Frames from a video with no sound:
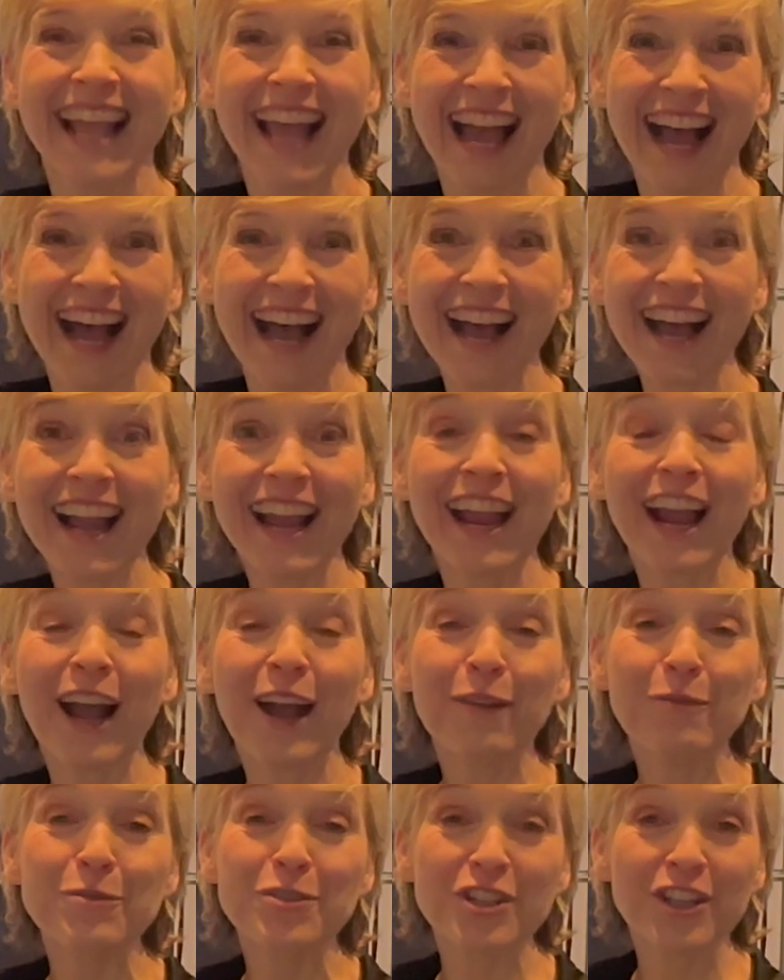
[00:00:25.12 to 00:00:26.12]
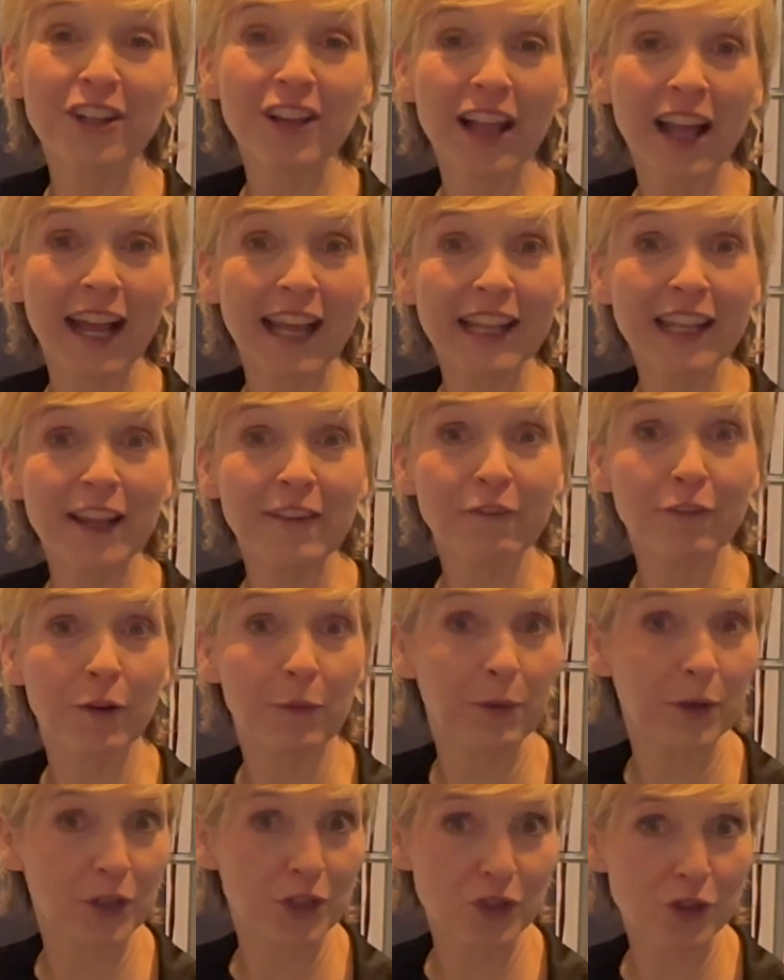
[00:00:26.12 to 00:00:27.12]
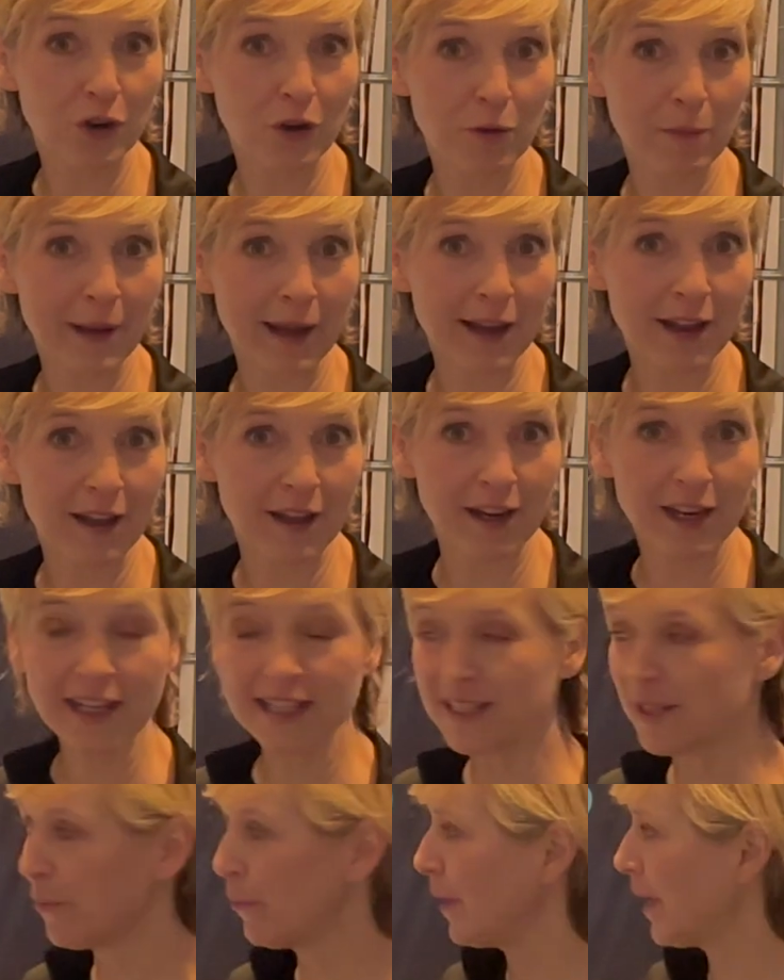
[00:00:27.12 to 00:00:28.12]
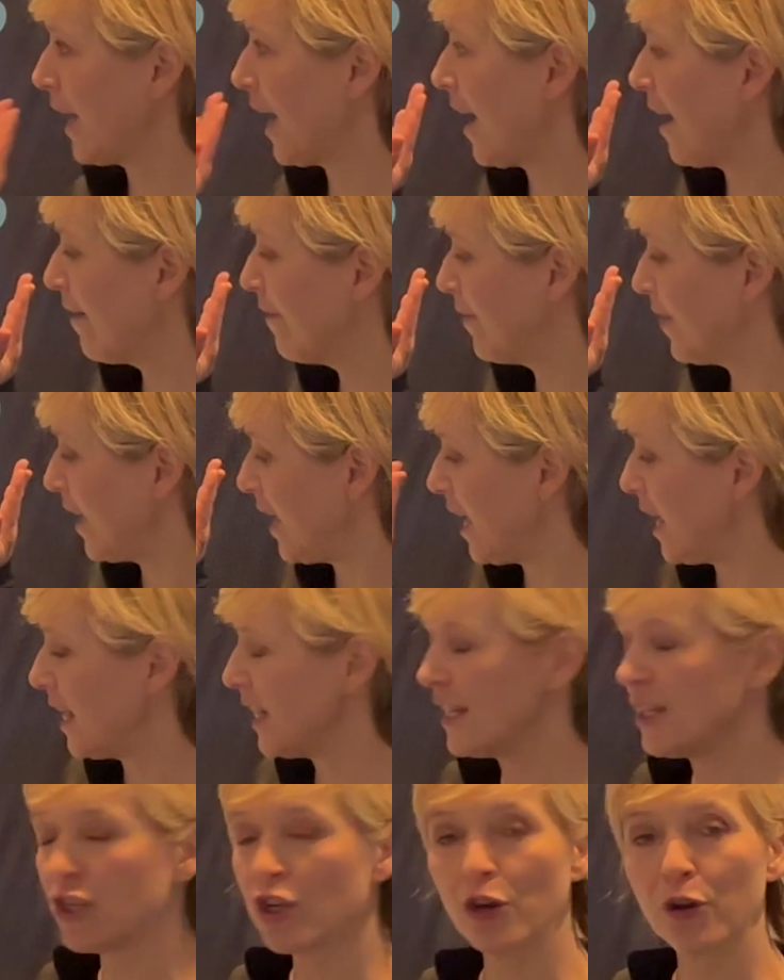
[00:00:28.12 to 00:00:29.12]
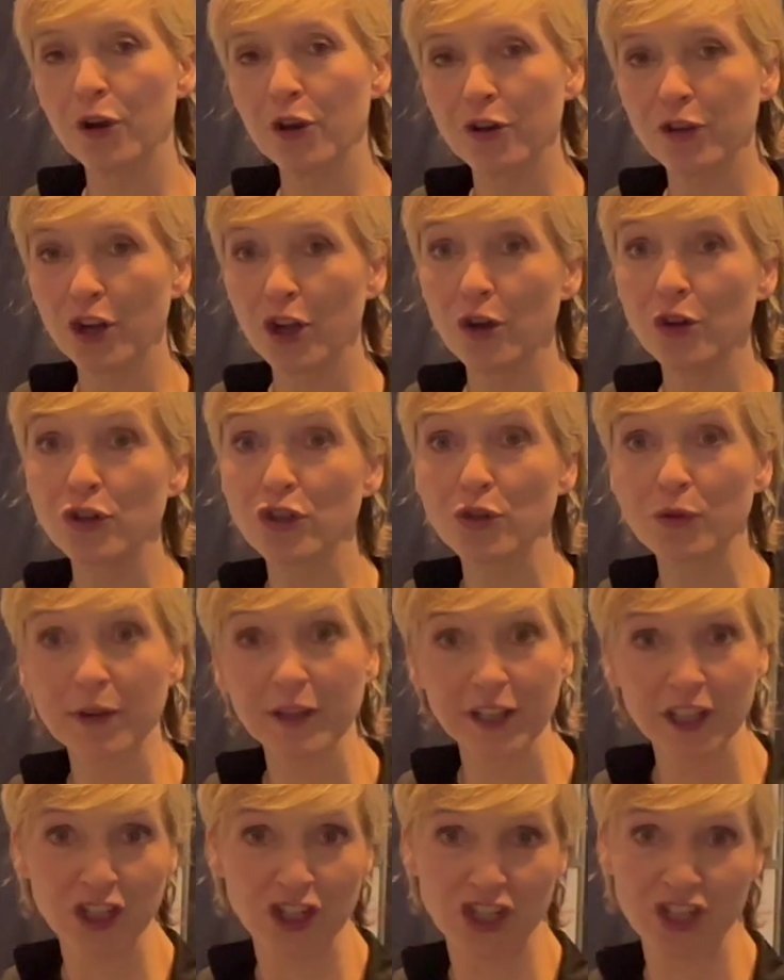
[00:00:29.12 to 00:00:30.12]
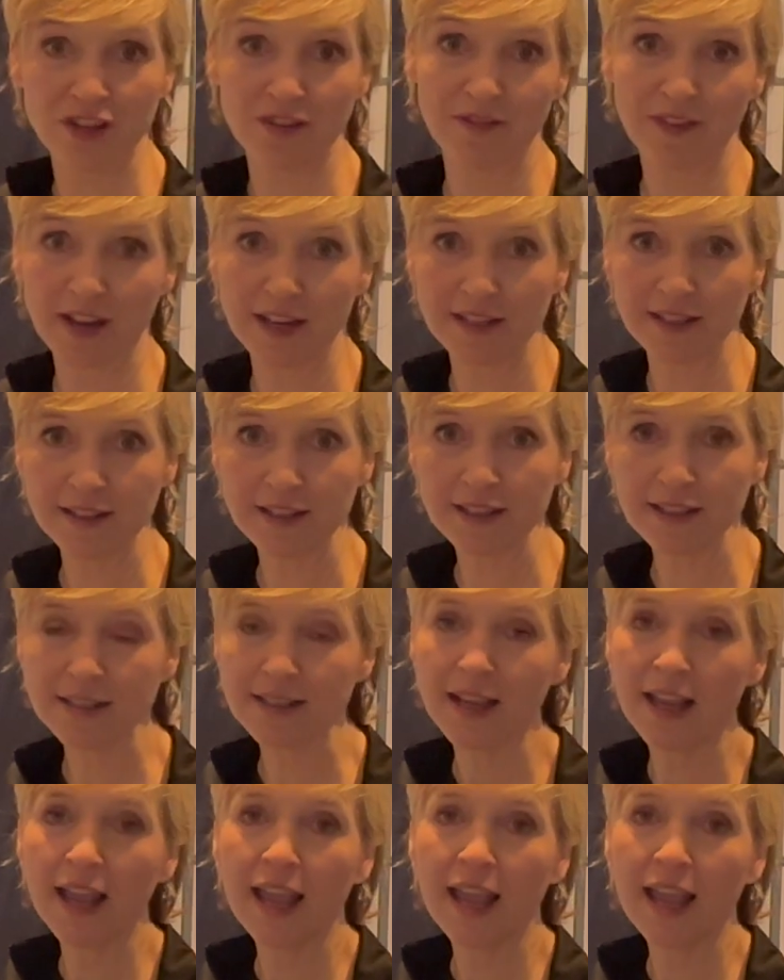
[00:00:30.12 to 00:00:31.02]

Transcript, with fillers: Hi, I'm Jill Adlin from Control Bionics, and we have the NeuroNode Trilogy devices,